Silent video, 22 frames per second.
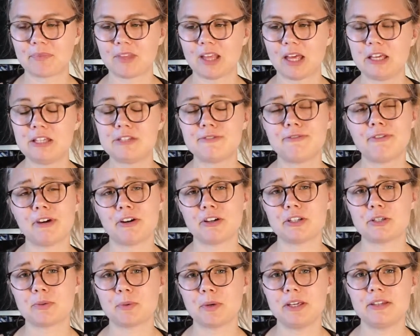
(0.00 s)
He's very
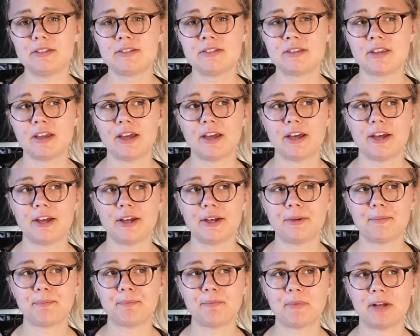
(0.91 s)
sweet.
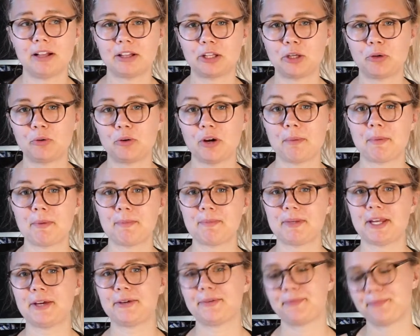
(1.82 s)
I'll go grab him
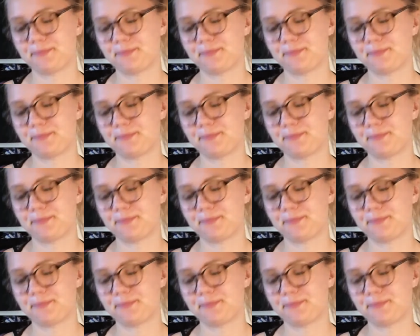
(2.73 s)
now.